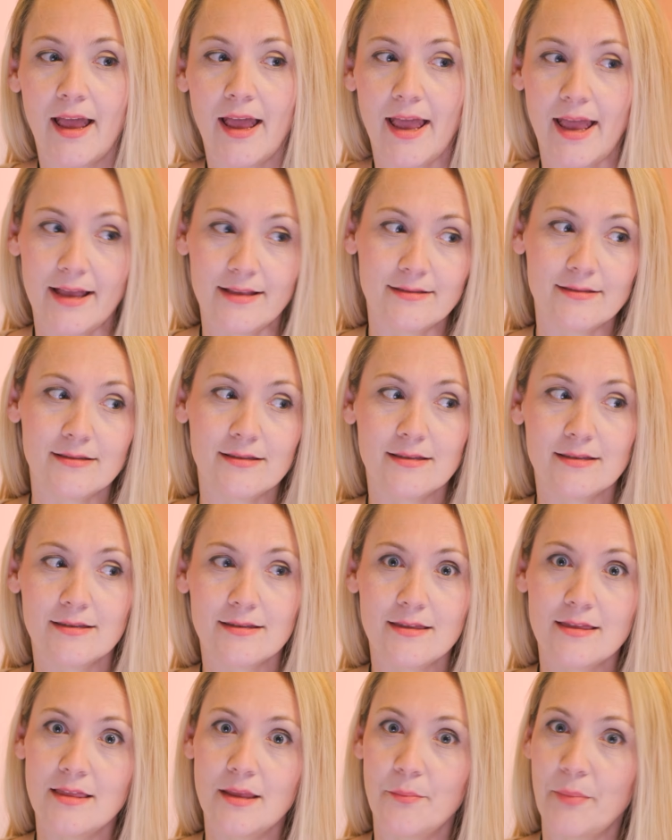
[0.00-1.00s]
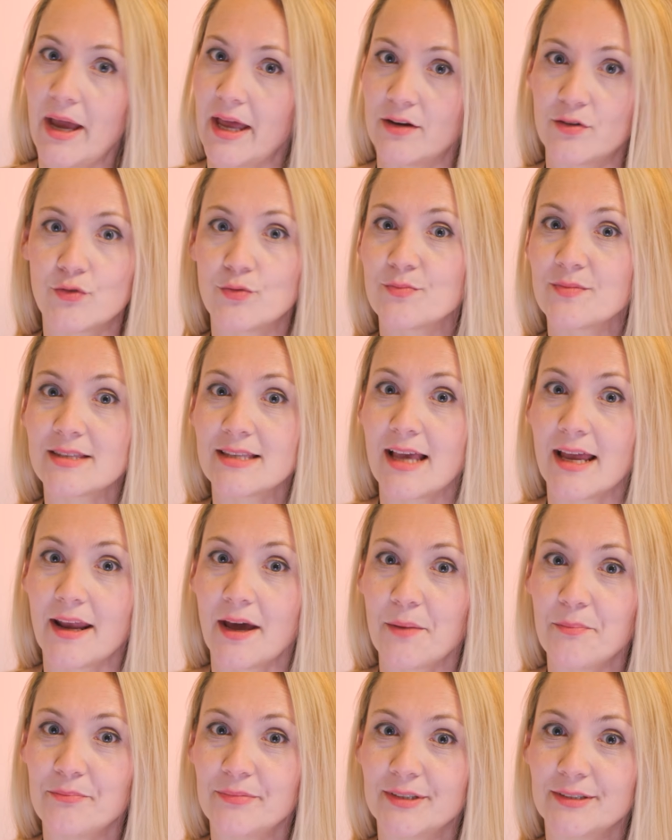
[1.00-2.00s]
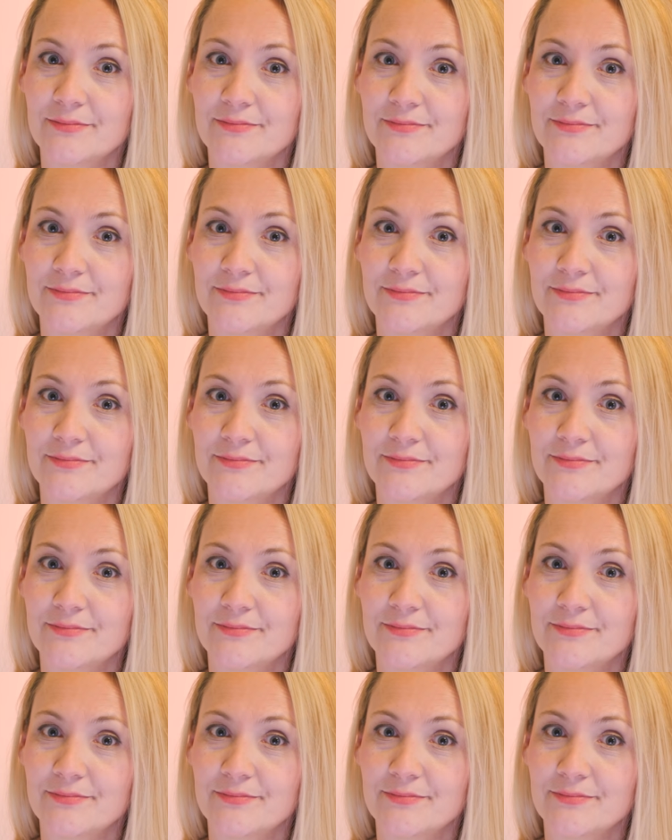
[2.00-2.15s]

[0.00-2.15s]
Hence the bedroom setup.